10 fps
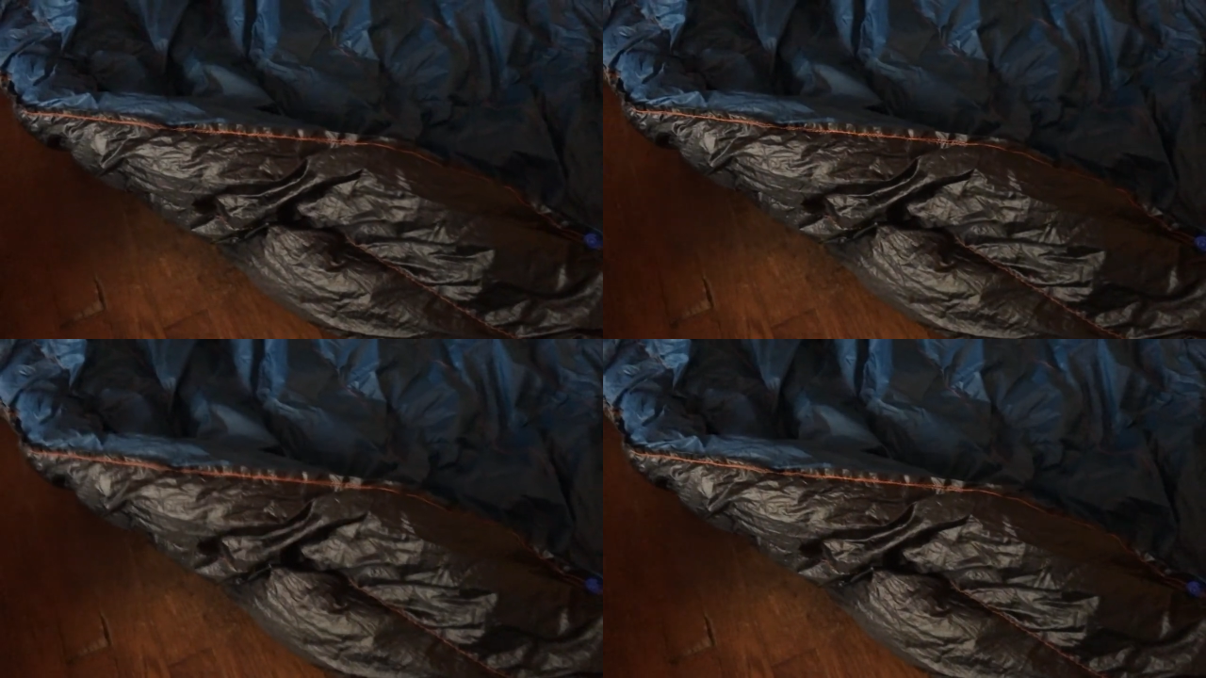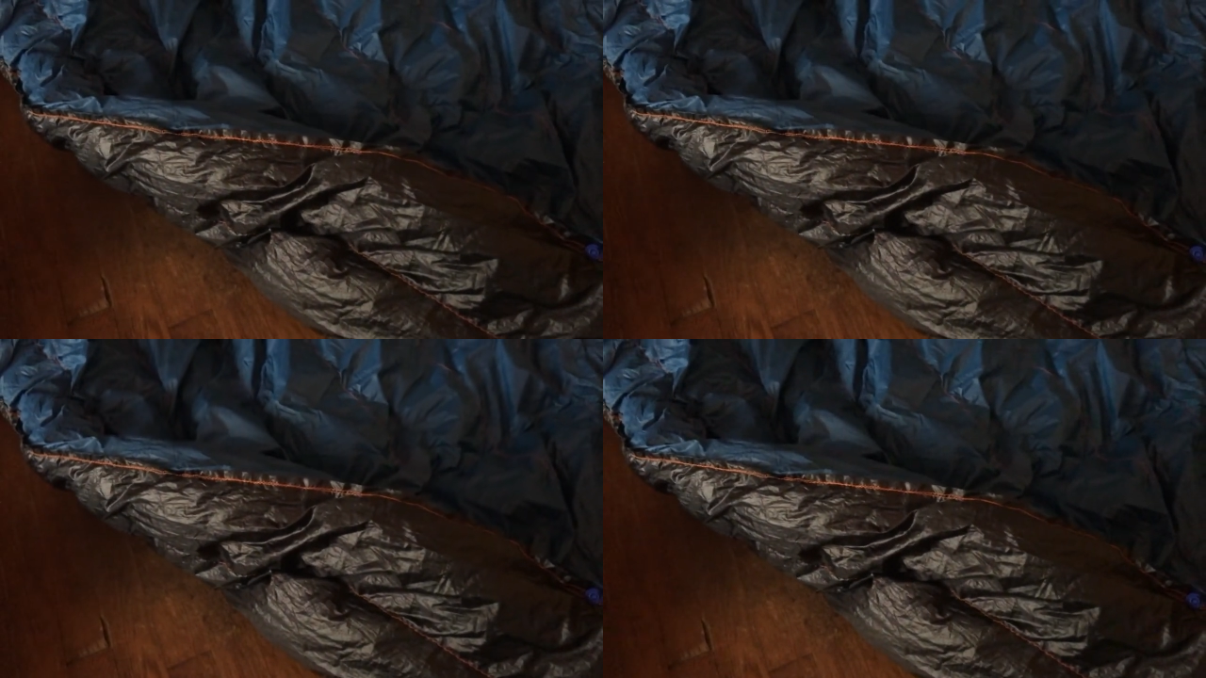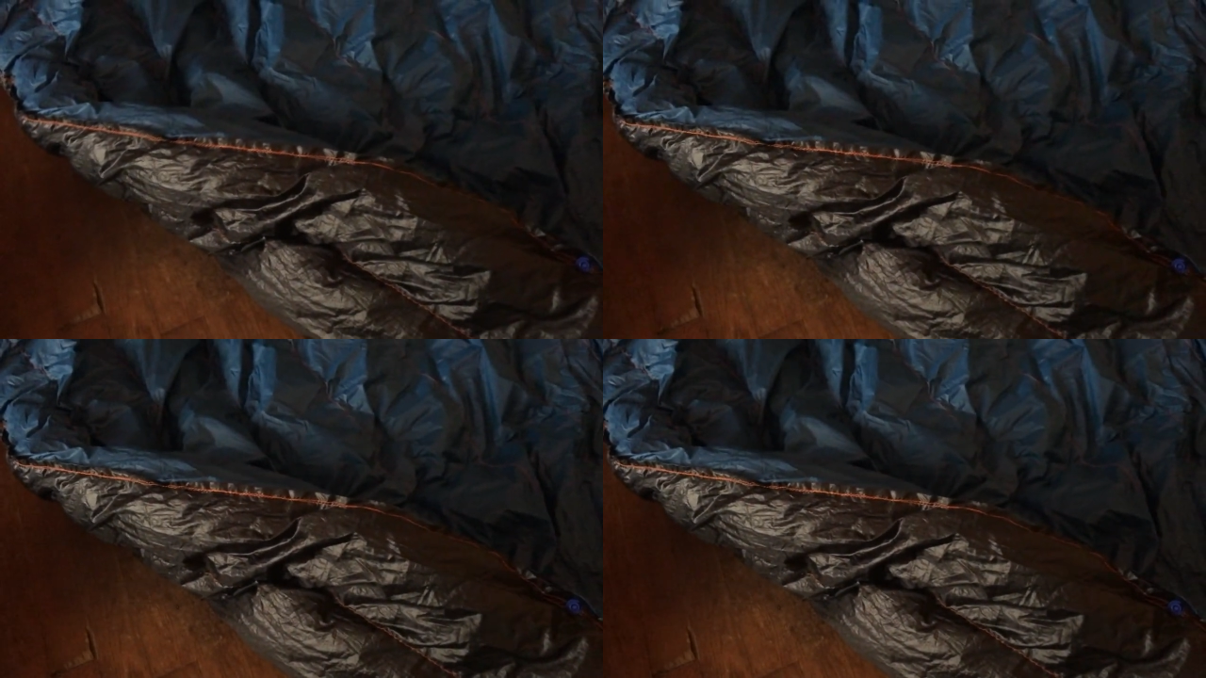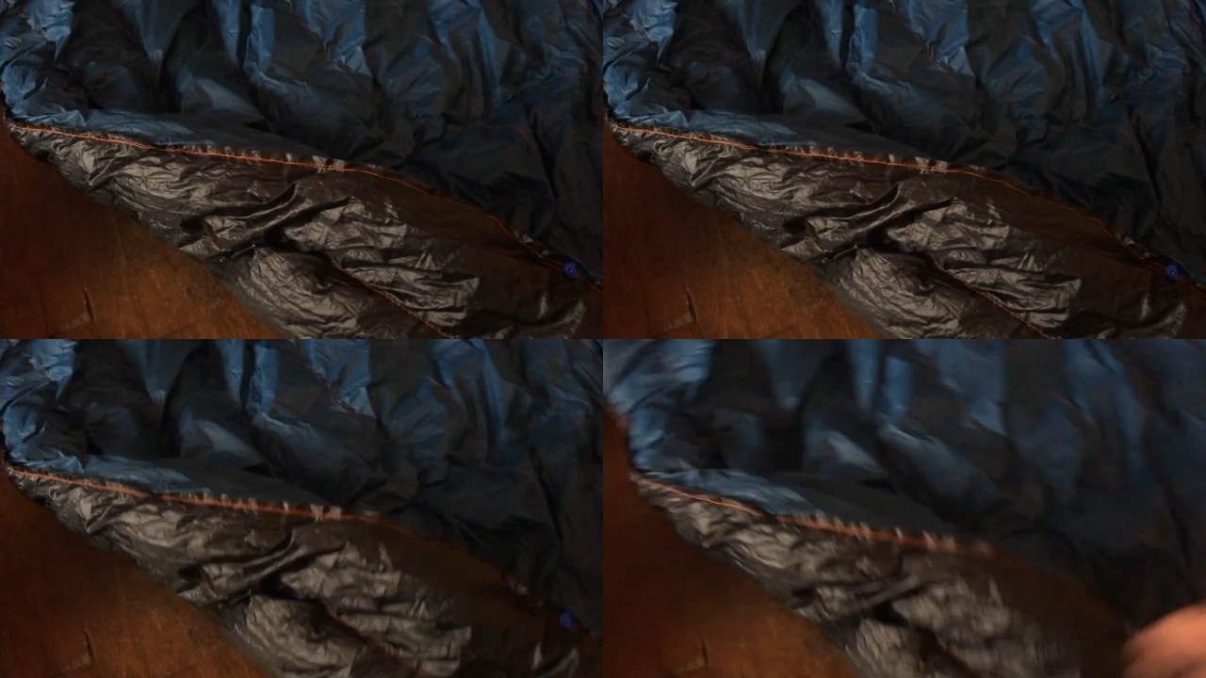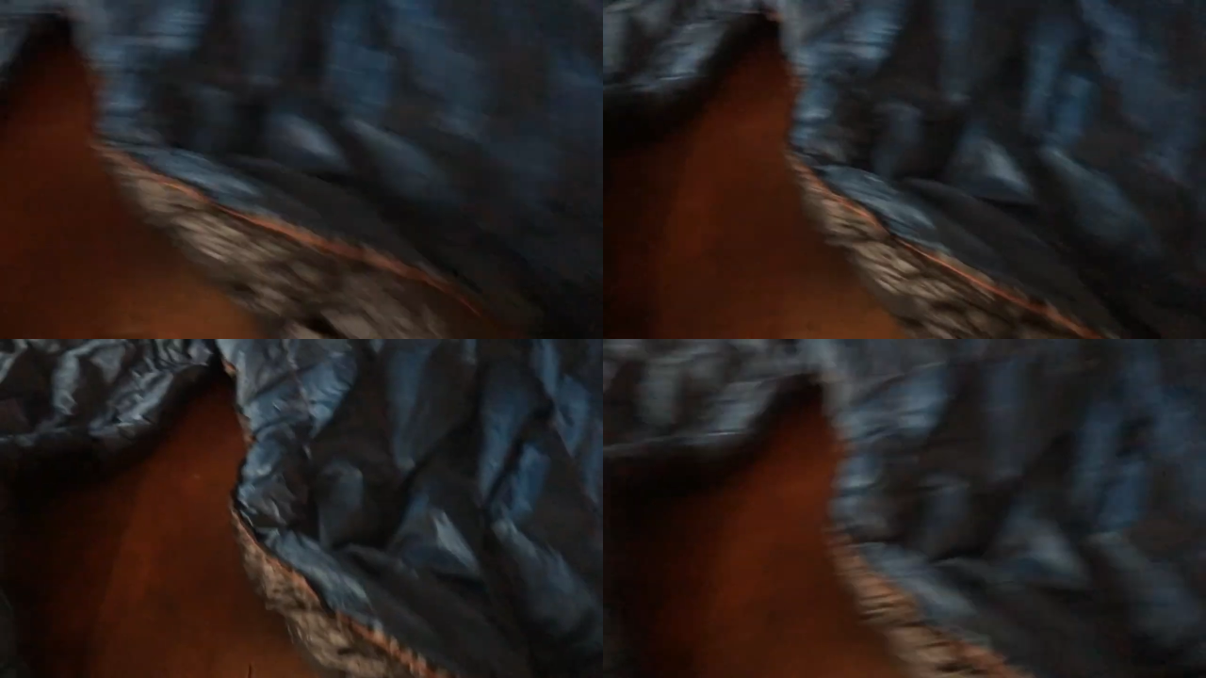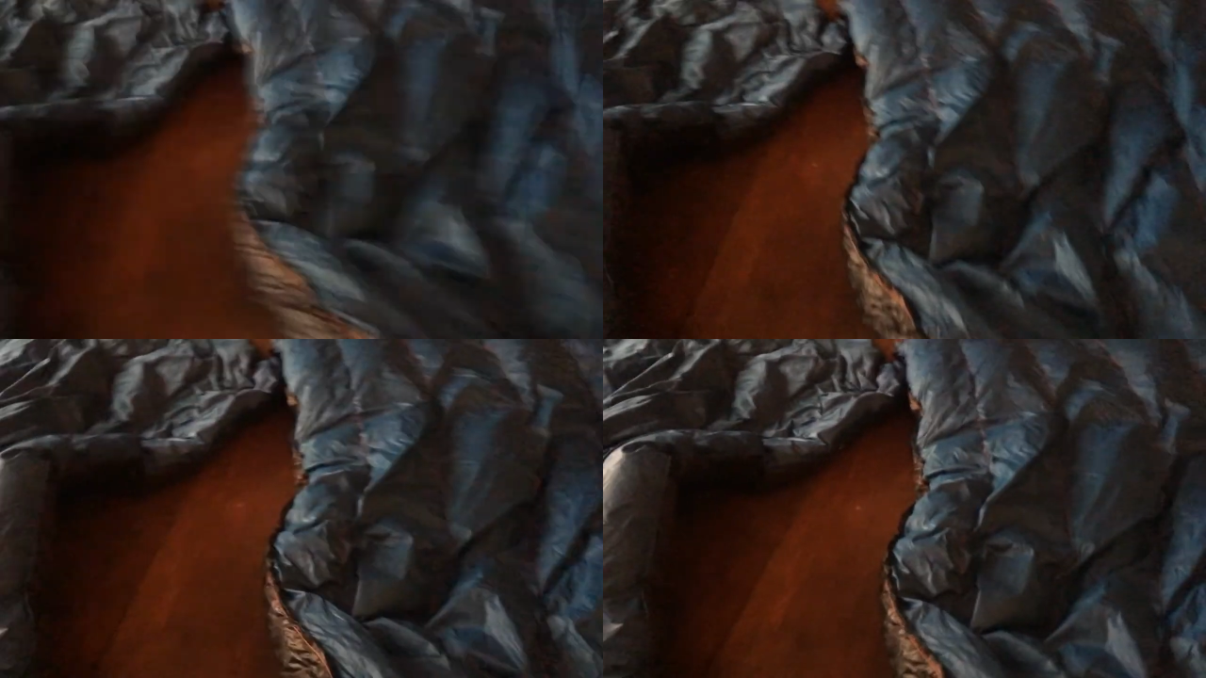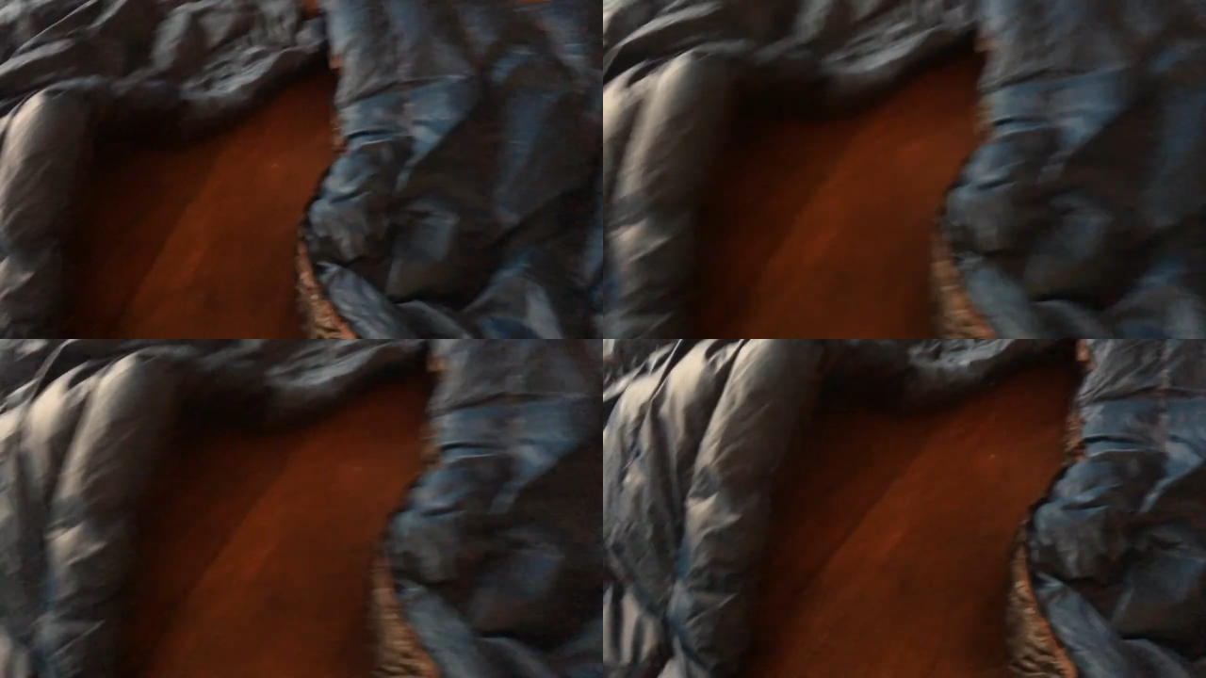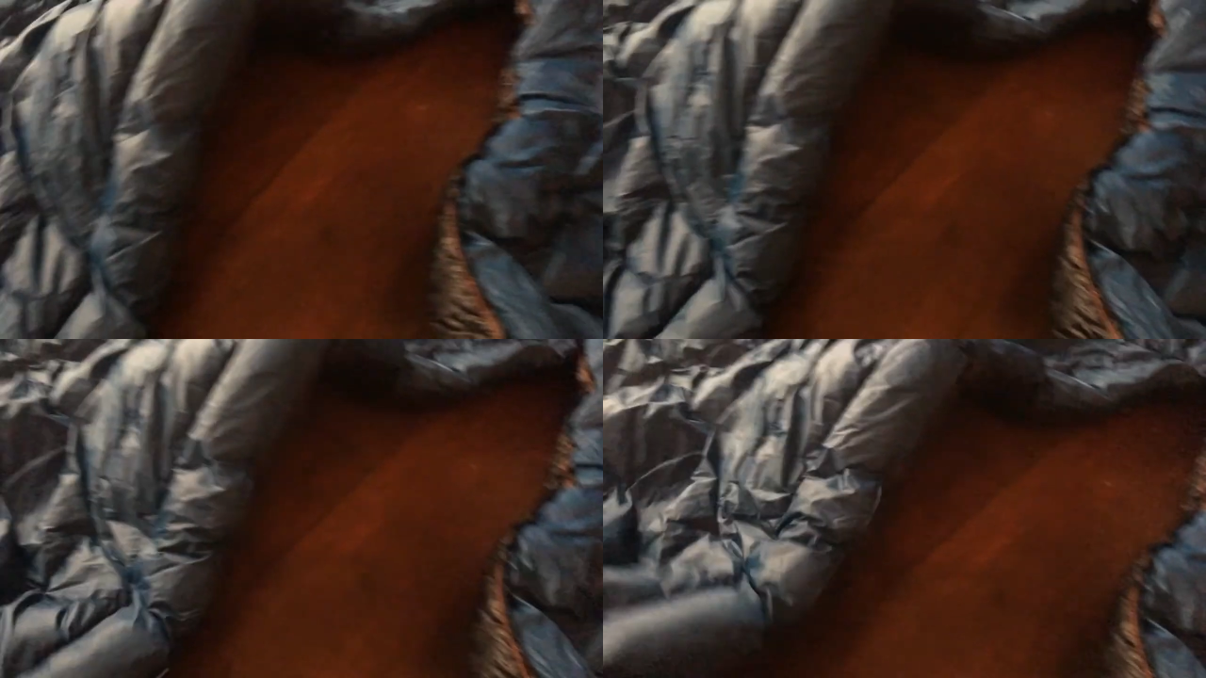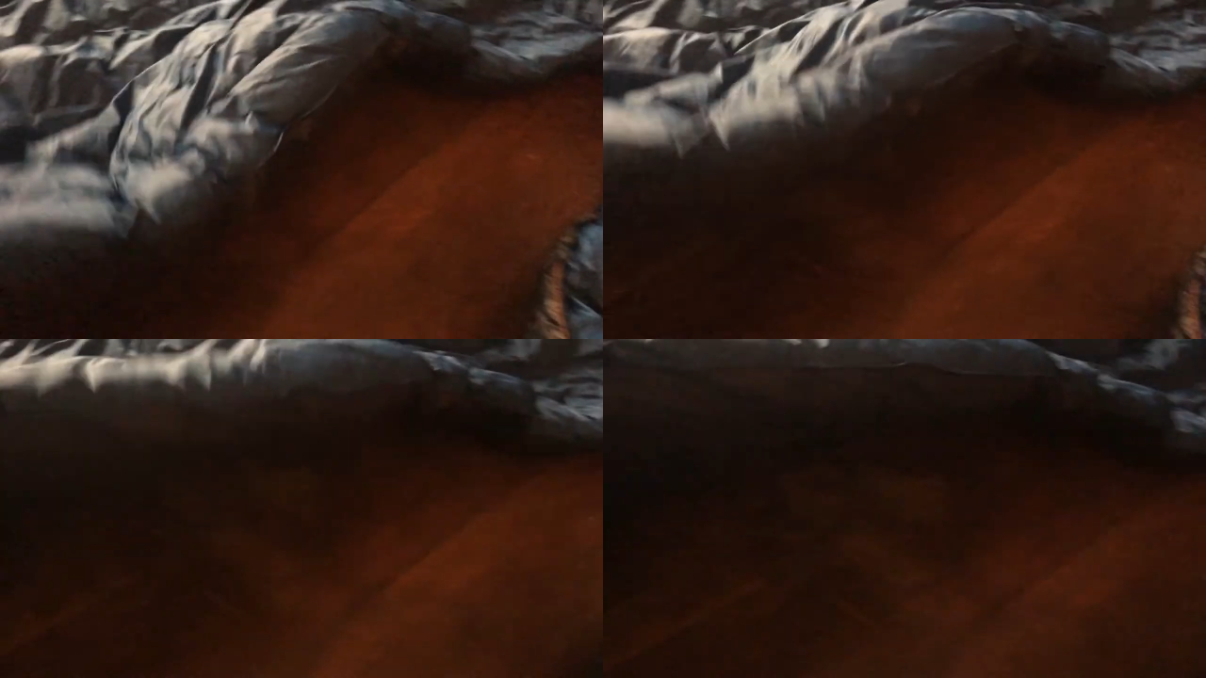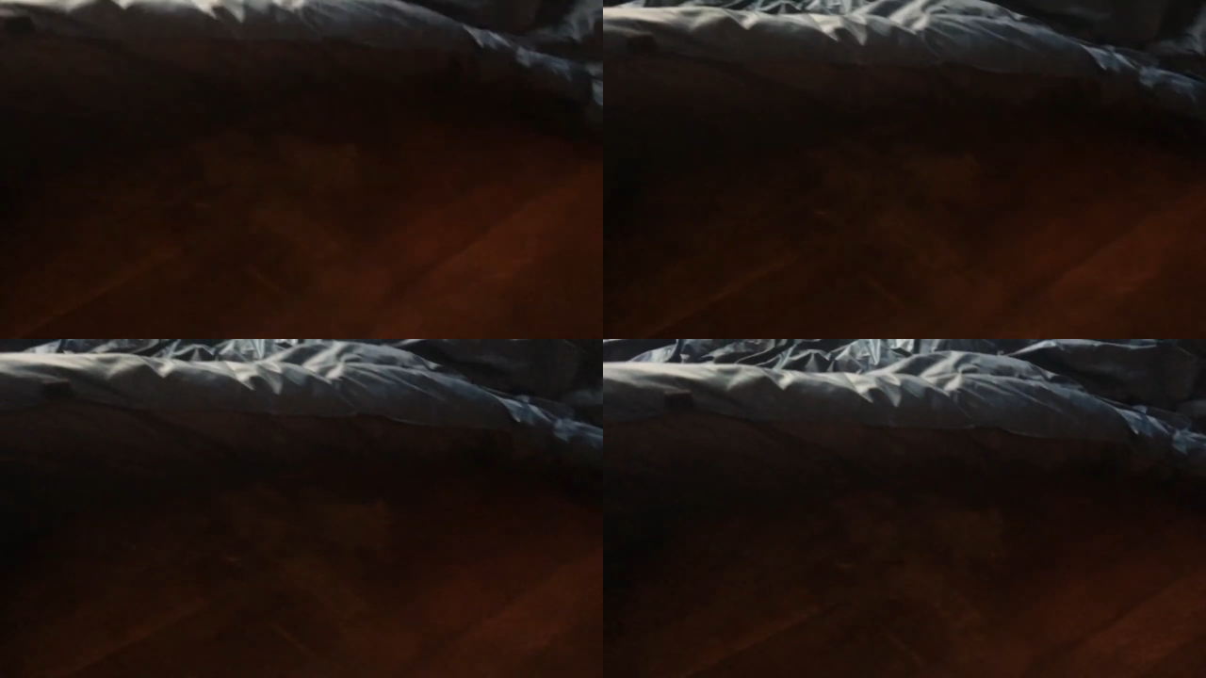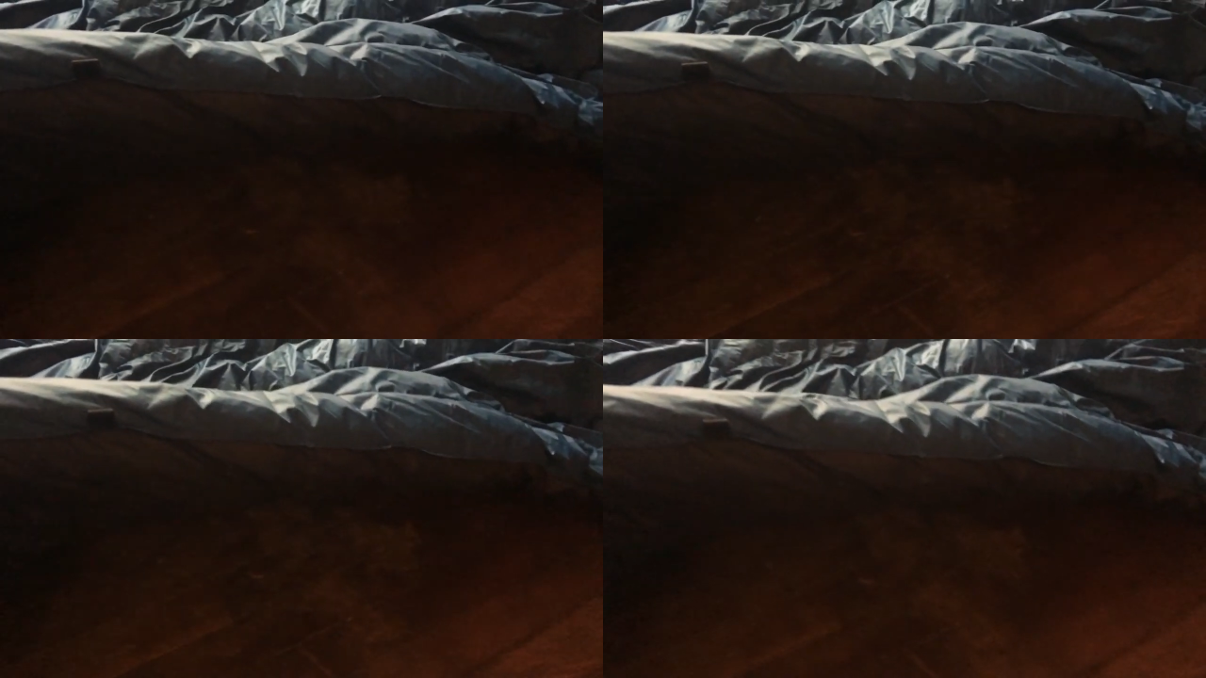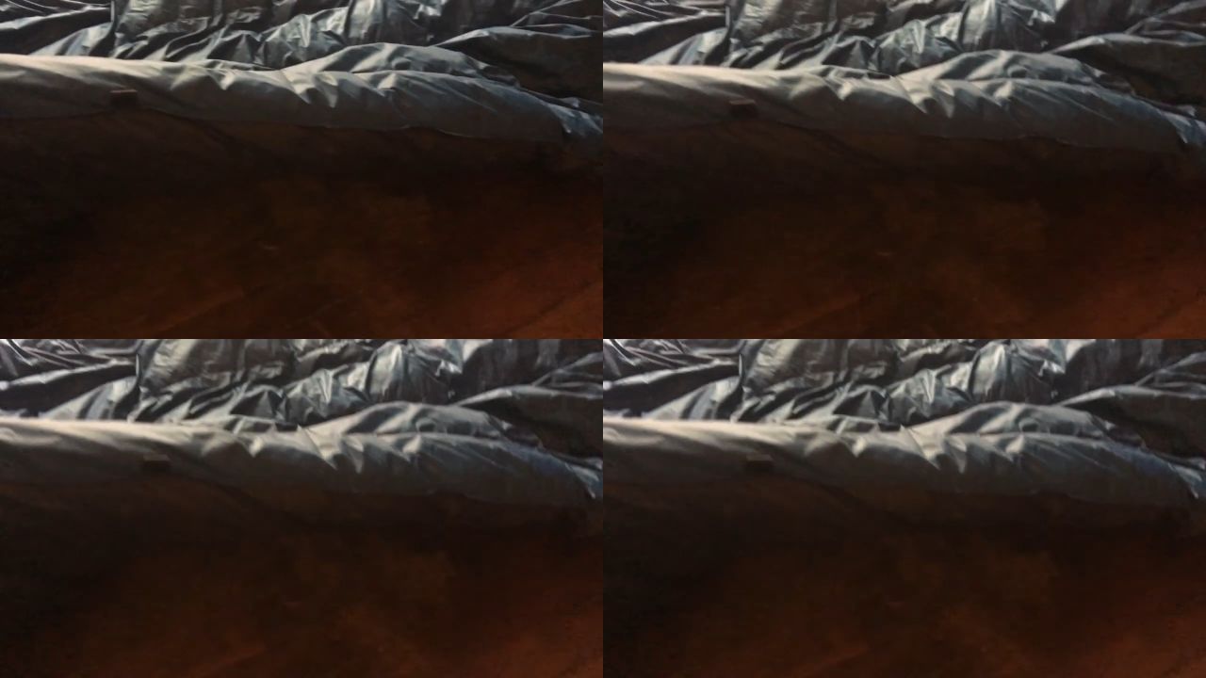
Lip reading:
Nobody's mouth can be seen.